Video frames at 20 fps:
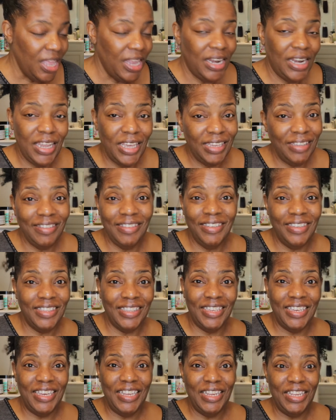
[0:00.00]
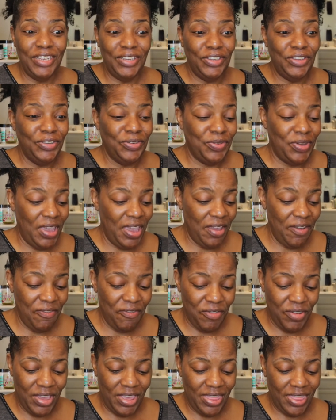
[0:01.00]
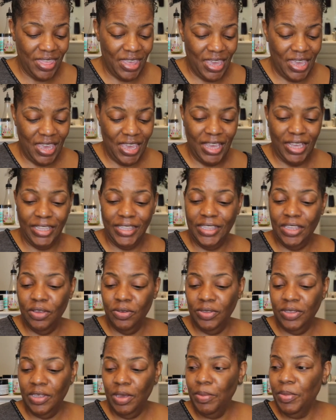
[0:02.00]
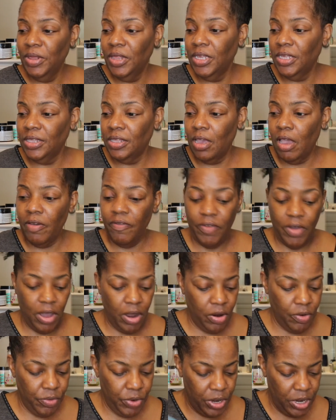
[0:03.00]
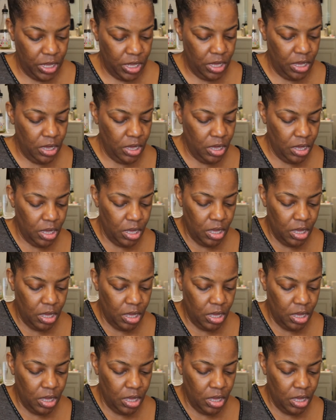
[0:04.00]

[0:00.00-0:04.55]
let's just get into everything. So some of this I've already